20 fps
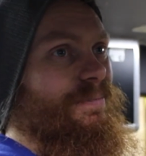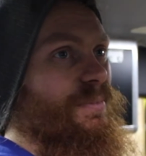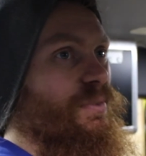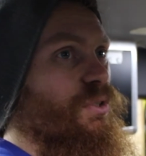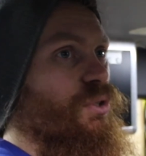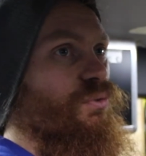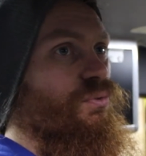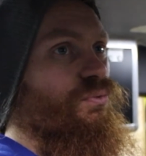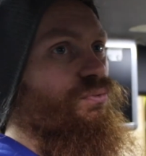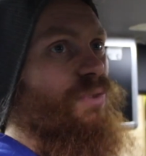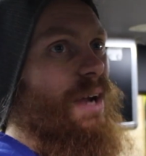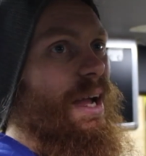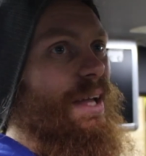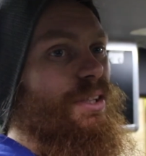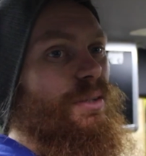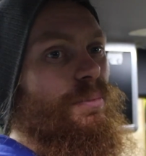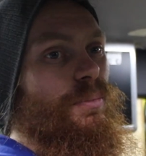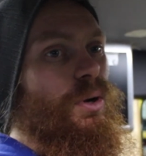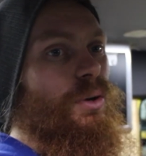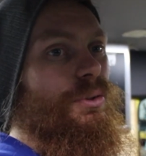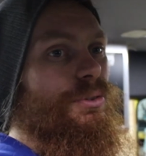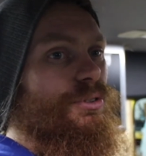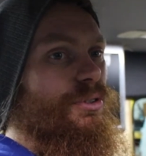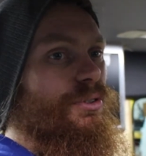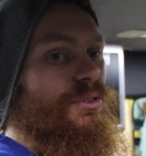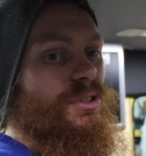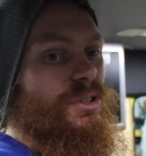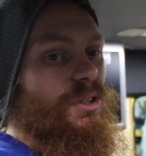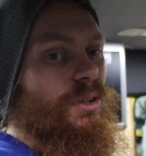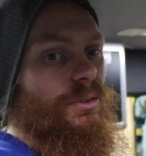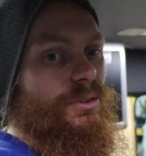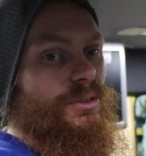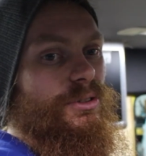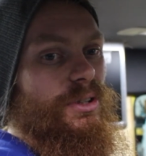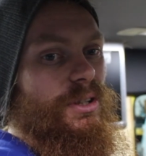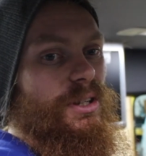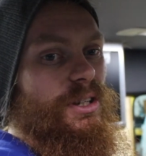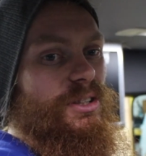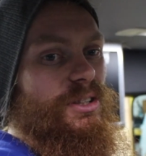just random odds and sods that you